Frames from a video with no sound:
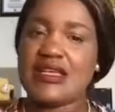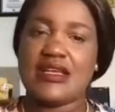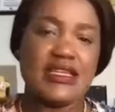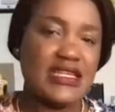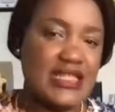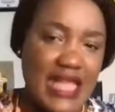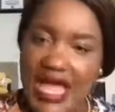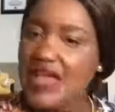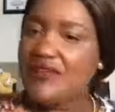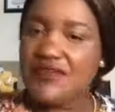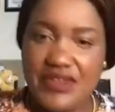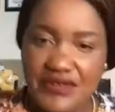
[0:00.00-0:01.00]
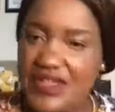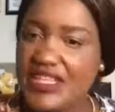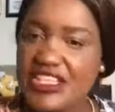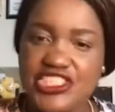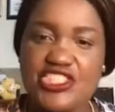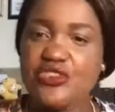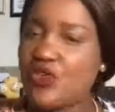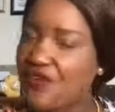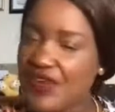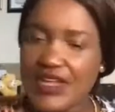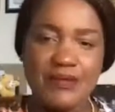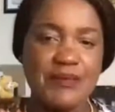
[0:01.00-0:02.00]
In every village, you'll
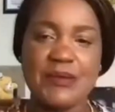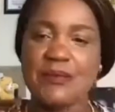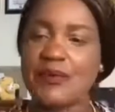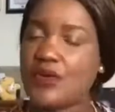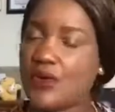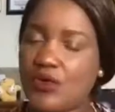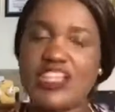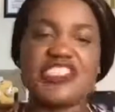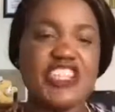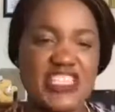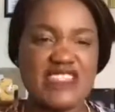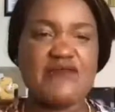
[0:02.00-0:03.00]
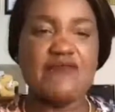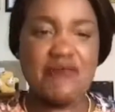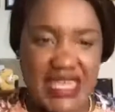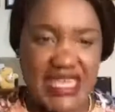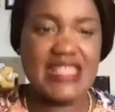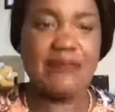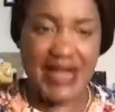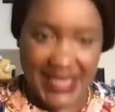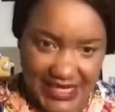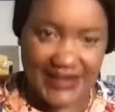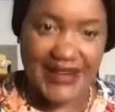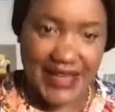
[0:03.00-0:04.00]
find people who are just mean by
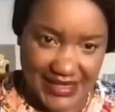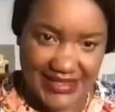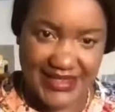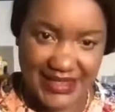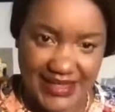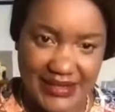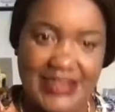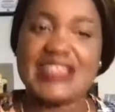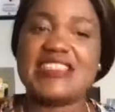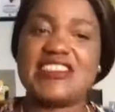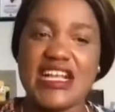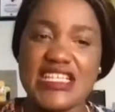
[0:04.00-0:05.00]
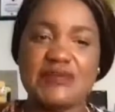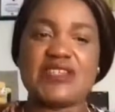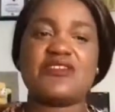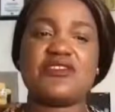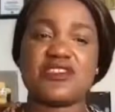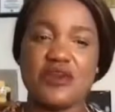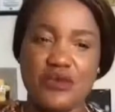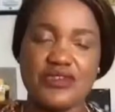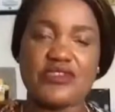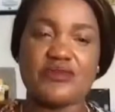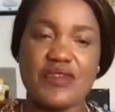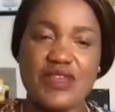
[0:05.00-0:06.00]
character, just because they
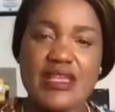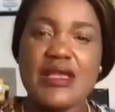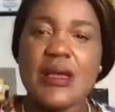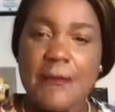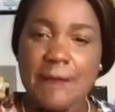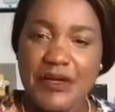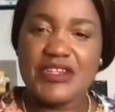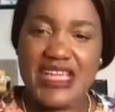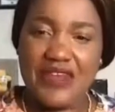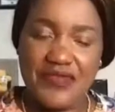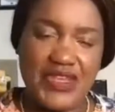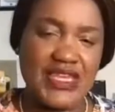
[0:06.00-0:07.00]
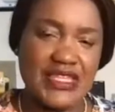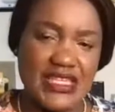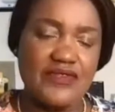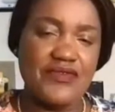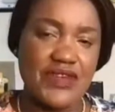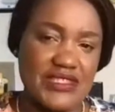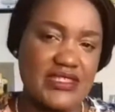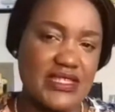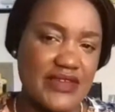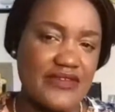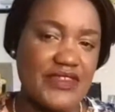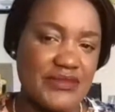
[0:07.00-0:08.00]
want to. But I think the University
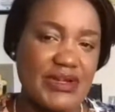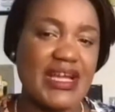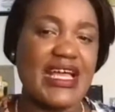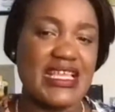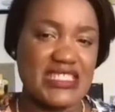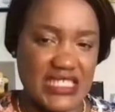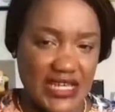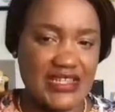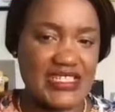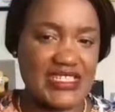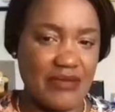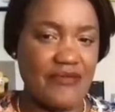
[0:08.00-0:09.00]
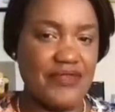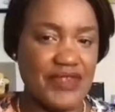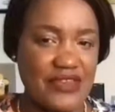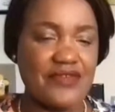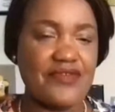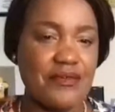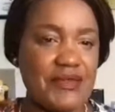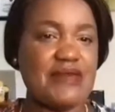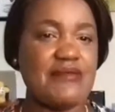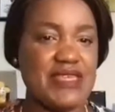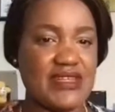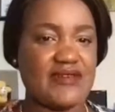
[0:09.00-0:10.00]
of Edinburgh has learned something from me
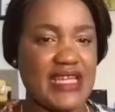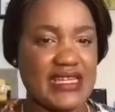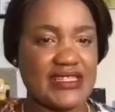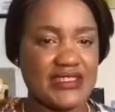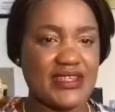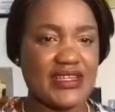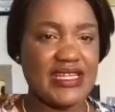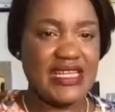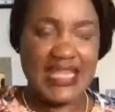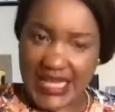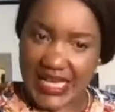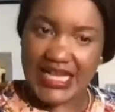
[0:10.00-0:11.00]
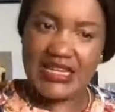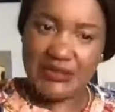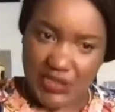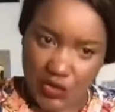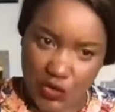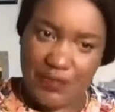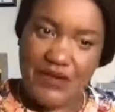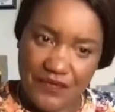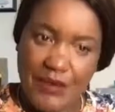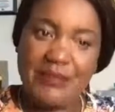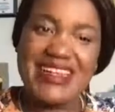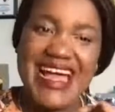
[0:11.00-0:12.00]
being rector, and they will be
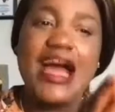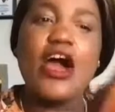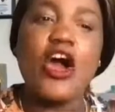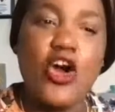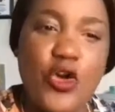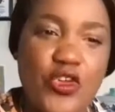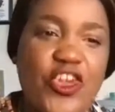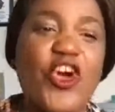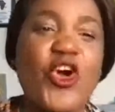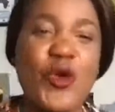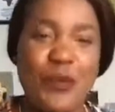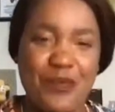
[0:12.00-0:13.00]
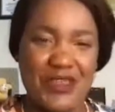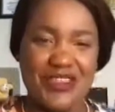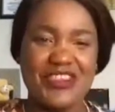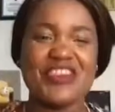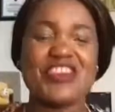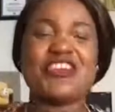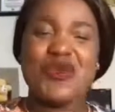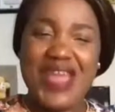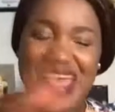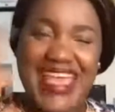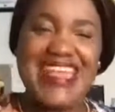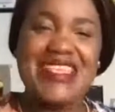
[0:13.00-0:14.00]
from now on open to
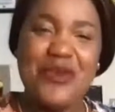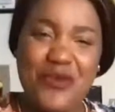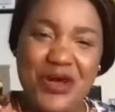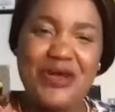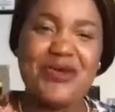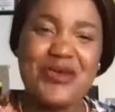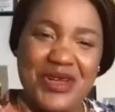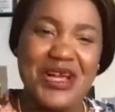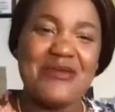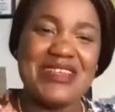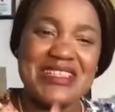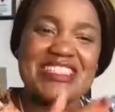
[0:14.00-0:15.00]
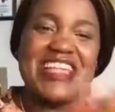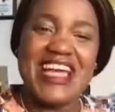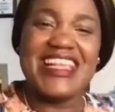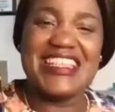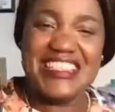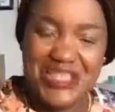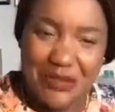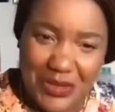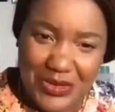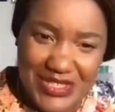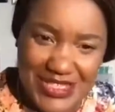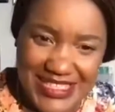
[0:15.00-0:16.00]
anyone who will come and challenge the
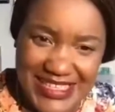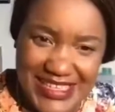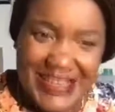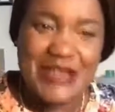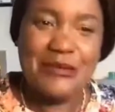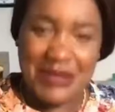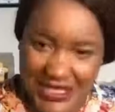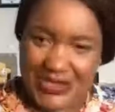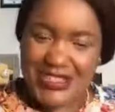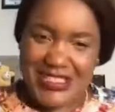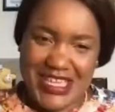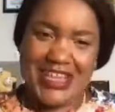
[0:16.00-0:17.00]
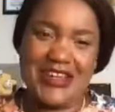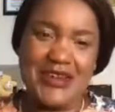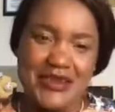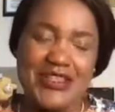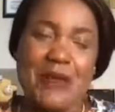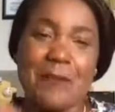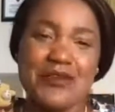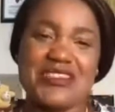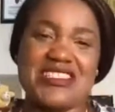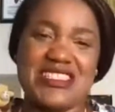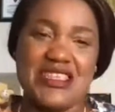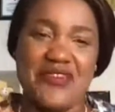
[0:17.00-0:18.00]
post, because they know the
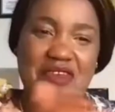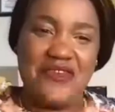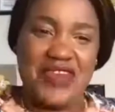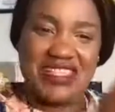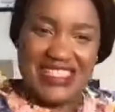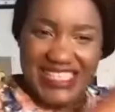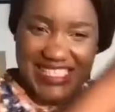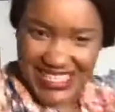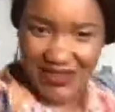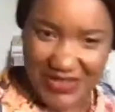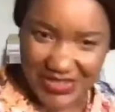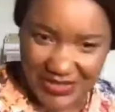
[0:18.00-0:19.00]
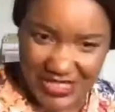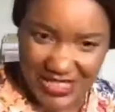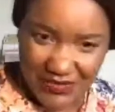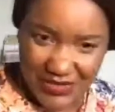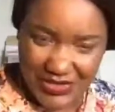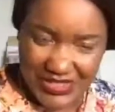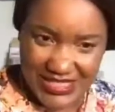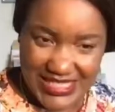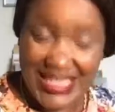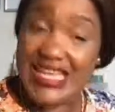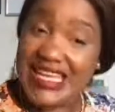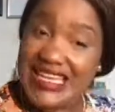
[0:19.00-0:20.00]
positive effect he has given to the
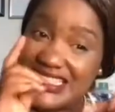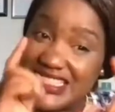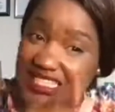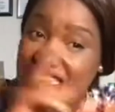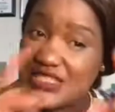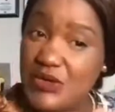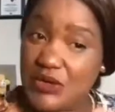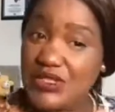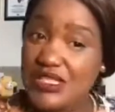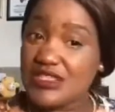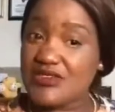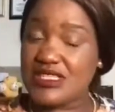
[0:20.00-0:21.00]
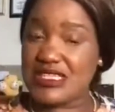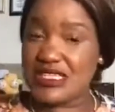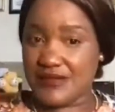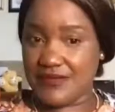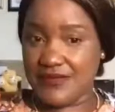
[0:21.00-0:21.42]
university. This is what we need to see.